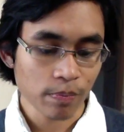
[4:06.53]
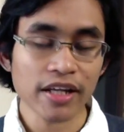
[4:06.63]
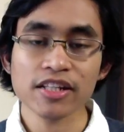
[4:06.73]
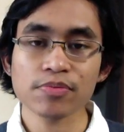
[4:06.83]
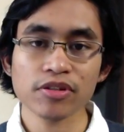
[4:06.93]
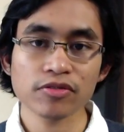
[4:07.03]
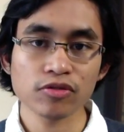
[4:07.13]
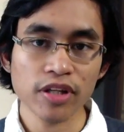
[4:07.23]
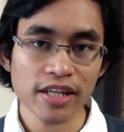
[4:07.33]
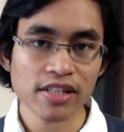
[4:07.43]
At this point of 2
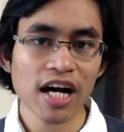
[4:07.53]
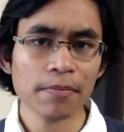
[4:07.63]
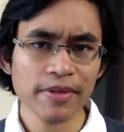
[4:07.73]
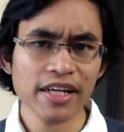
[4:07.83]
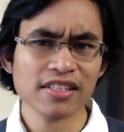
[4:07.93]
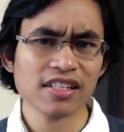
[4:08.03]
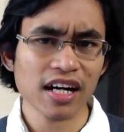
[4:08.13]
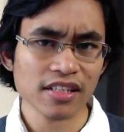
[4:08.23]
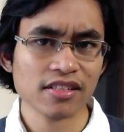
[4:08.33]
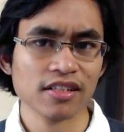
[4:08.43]
days, updates
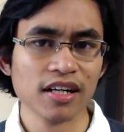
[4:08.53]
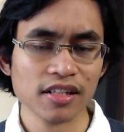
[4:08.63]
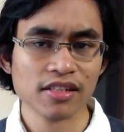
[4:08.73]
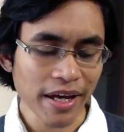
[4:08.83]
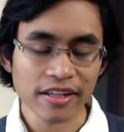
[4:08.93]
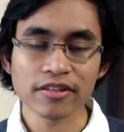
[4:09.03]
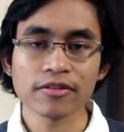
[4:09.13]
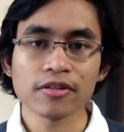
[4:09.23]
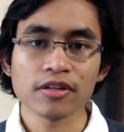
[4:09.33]
are scarce and